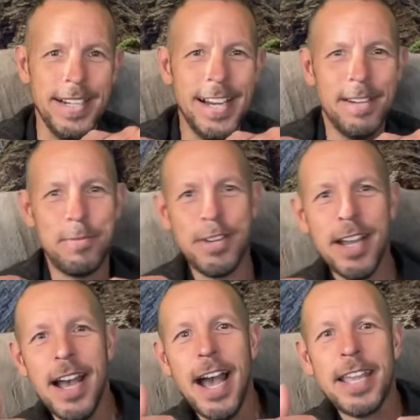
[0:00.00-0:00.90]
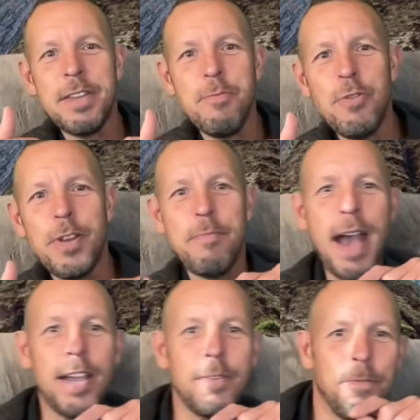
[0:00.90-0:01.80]
I keep moving
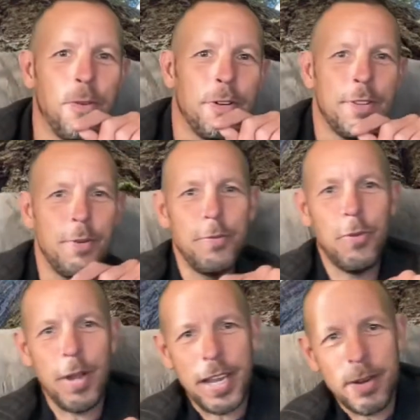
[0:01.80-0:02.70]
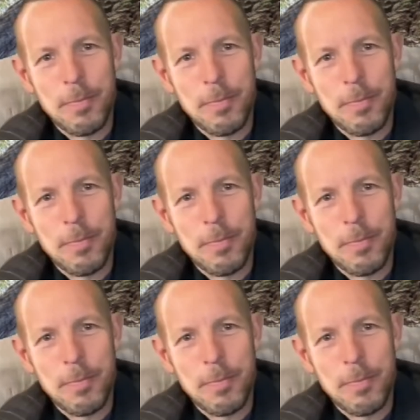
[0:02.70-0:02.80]
back and forth to avoid it.